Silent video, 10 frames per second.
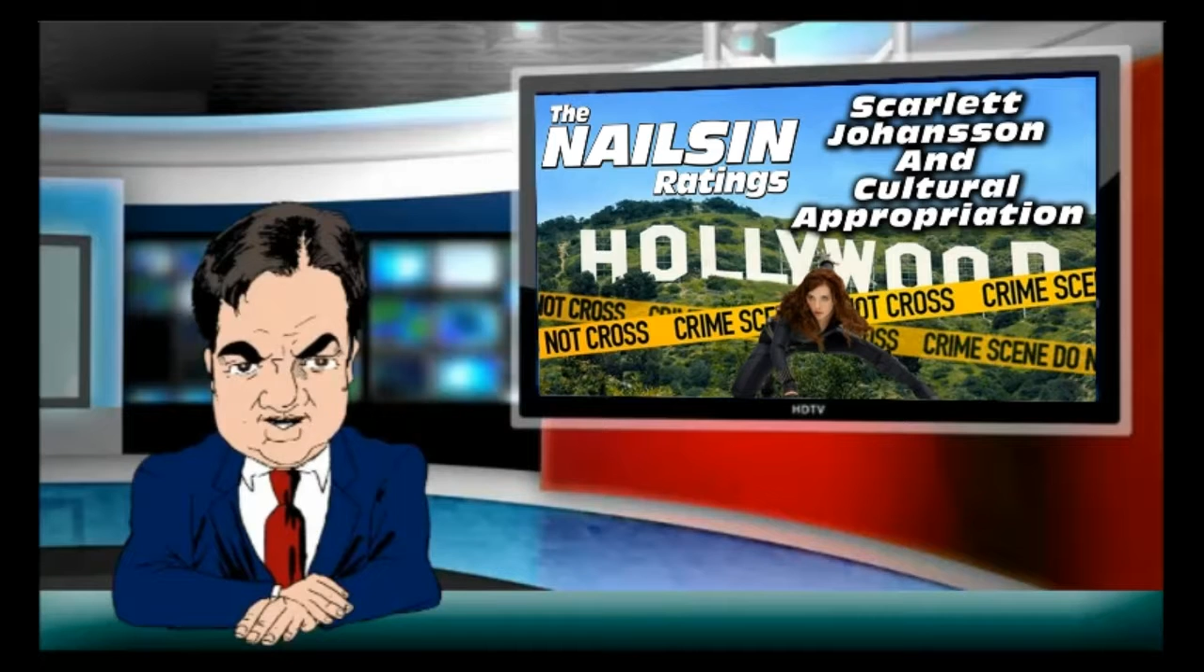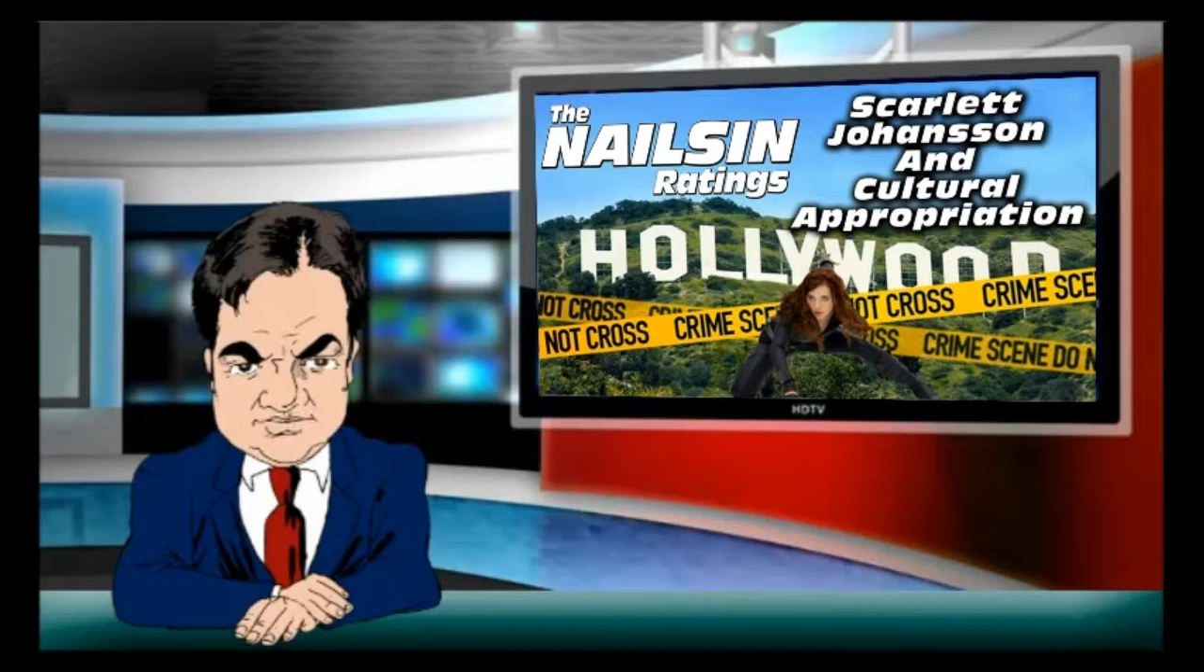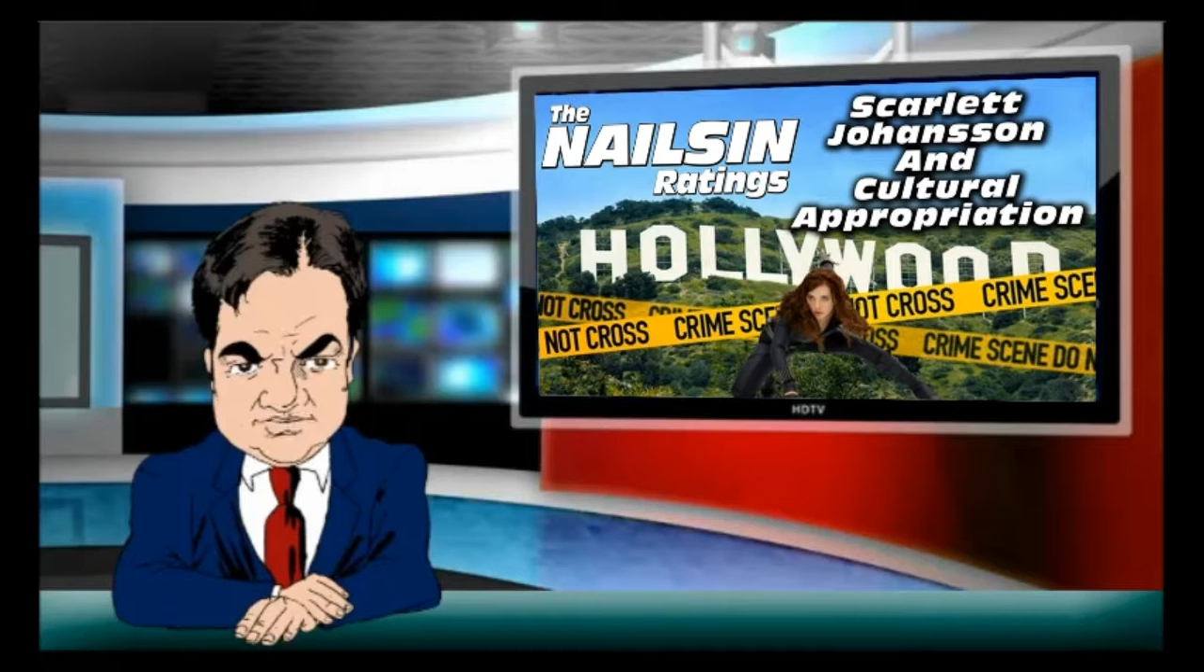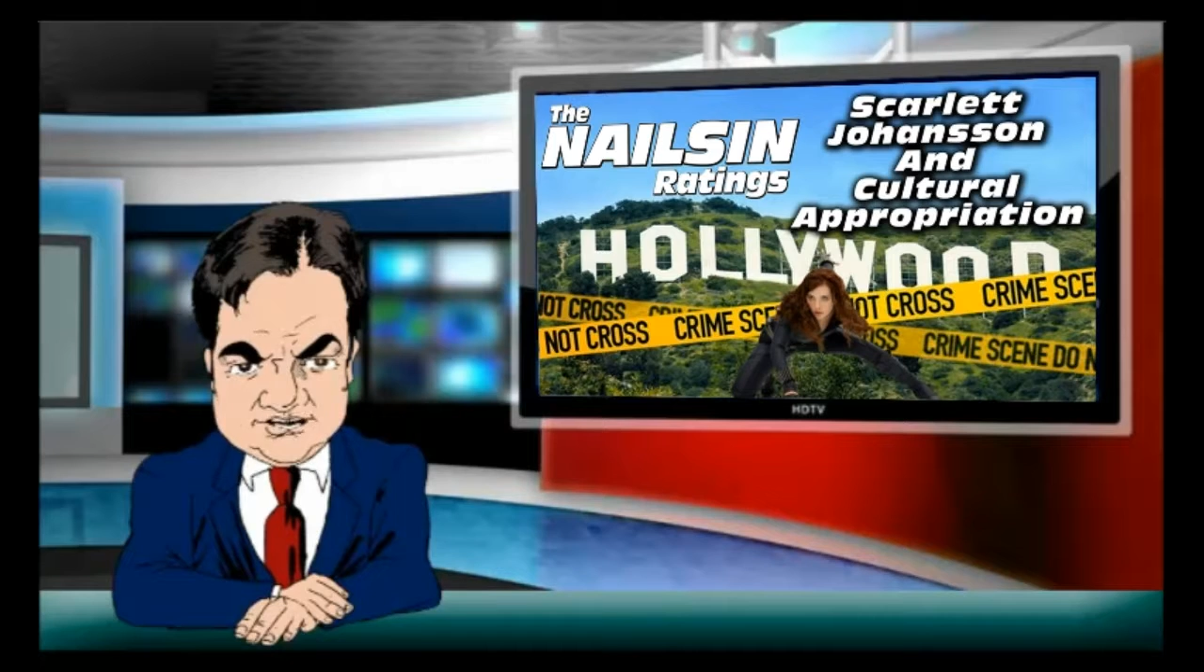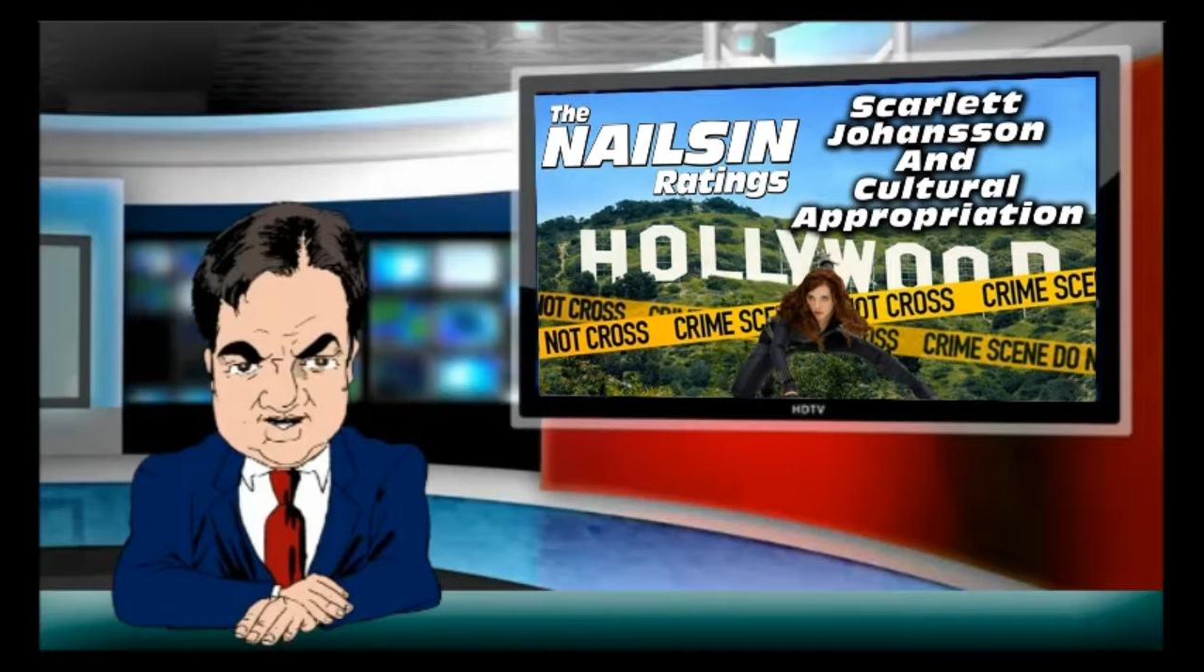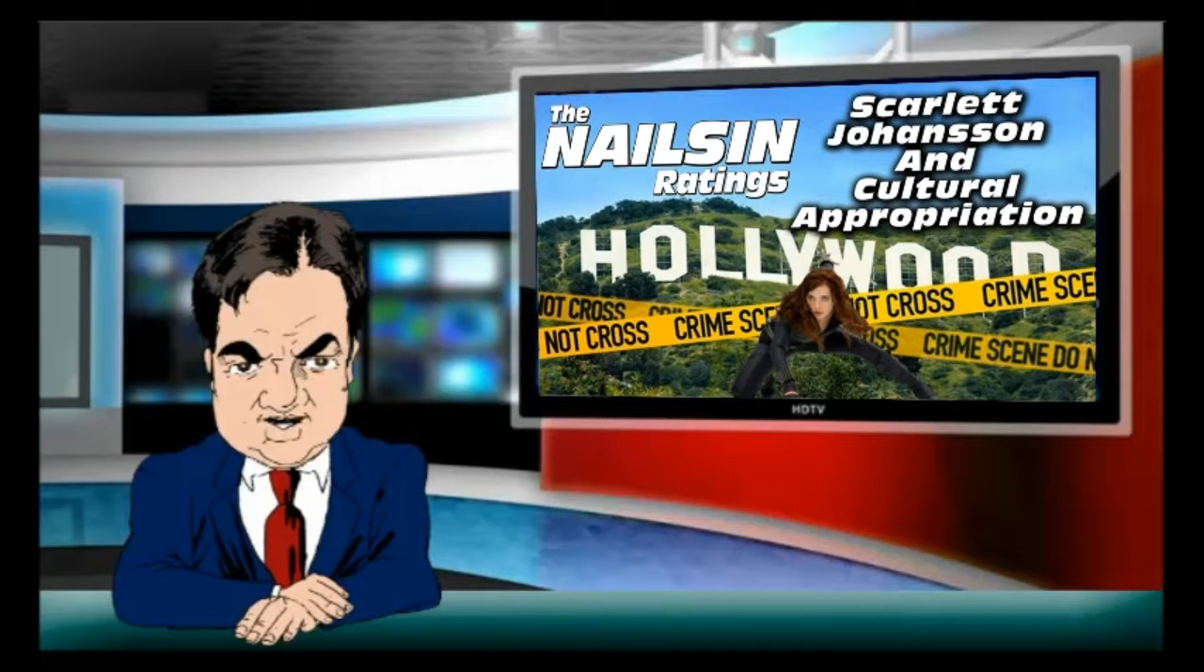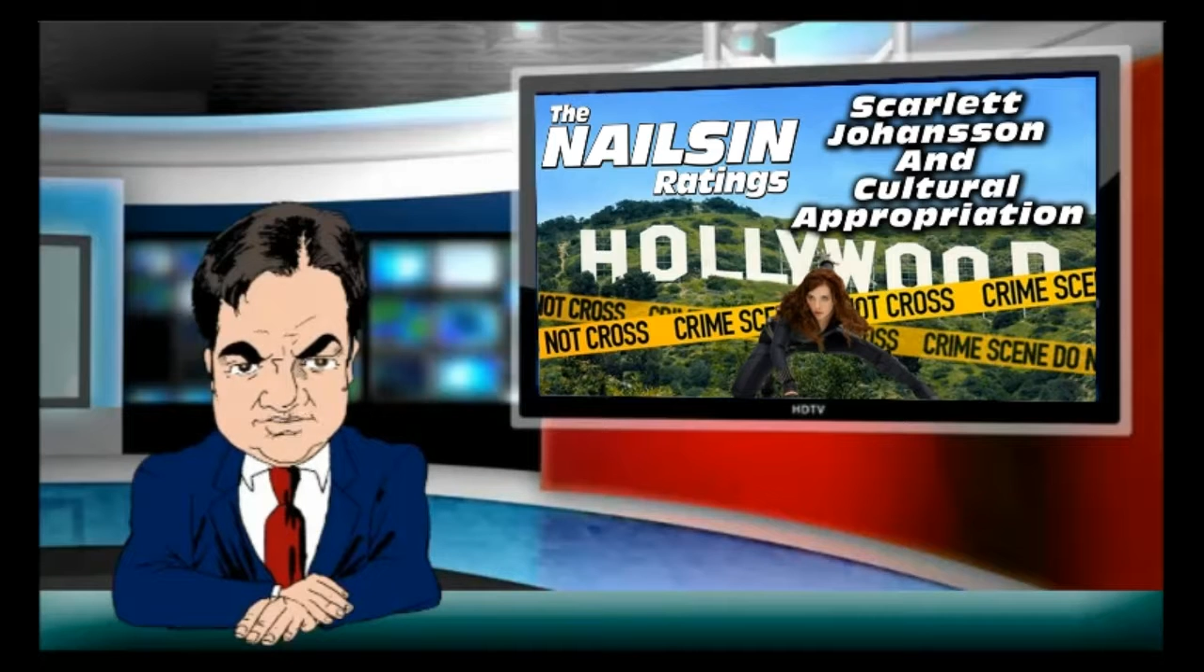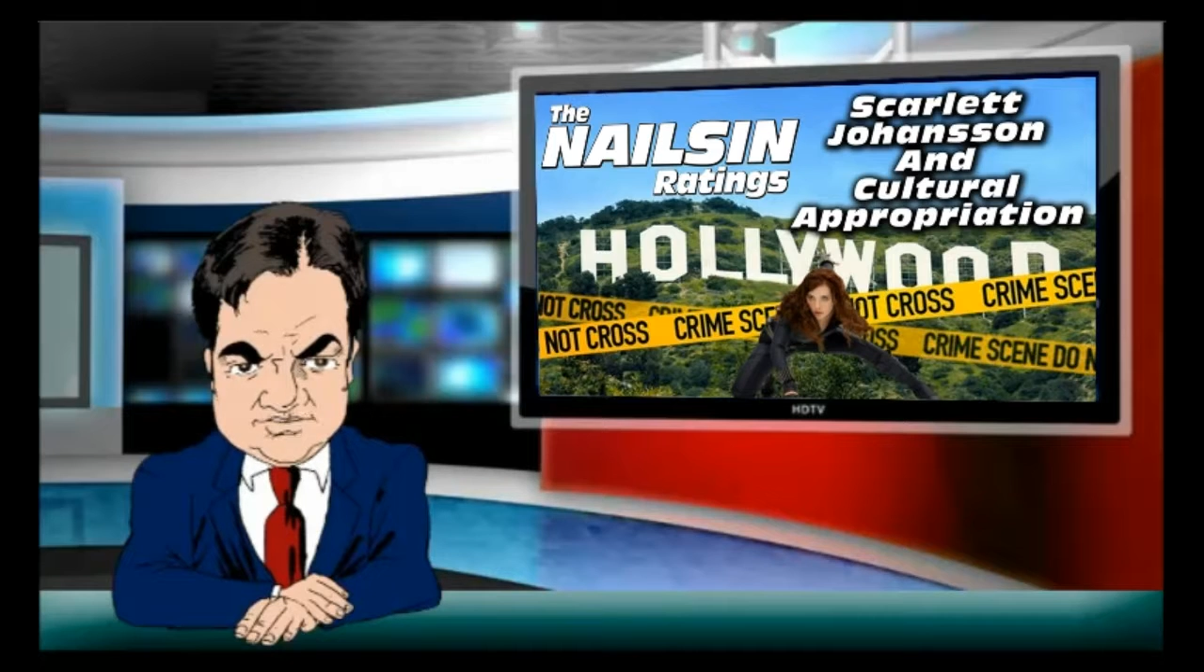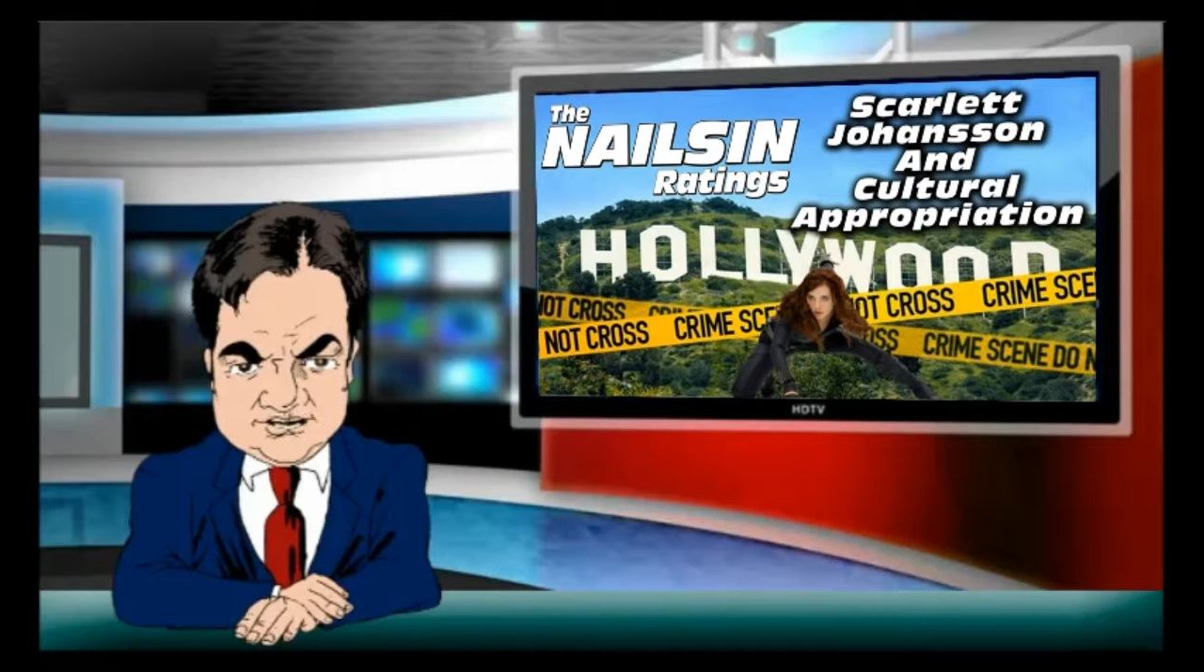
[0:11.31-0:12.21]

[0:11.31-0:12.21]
Johansson